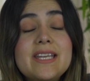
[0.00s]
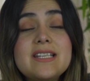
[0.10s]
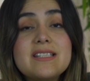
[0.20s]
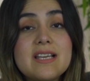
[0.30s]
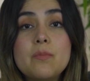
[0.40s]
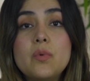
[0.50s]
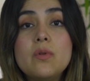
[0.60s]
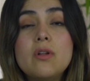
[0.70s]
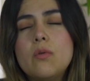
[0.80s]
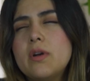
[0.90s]
in
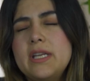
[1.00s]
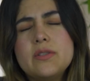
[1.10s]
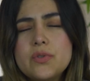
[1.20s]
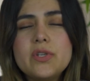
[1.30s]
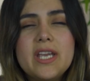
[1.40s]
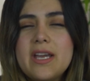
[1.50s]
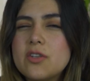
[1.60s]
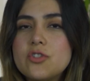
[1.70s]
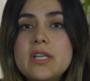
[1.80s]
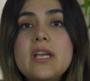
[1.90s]
Istanbul, or in Turkey
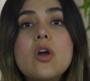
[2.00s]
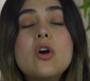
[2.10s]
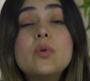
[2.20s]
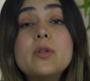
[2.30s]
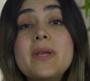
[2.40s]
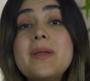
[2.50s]
actually, will